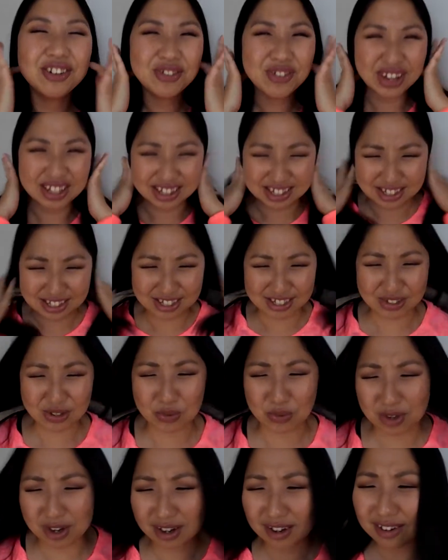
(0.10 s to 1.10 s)
Hi, this is so
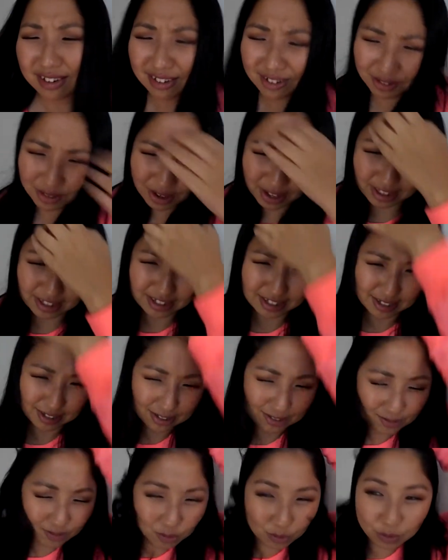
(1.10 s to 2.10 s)
weird. Okay, this
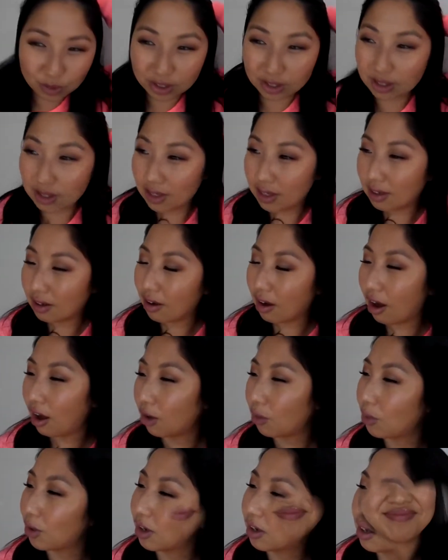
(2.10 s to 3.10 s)
is really
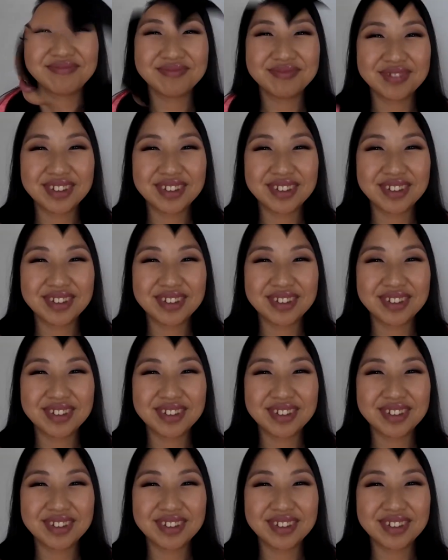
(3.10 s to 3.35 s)
awkward.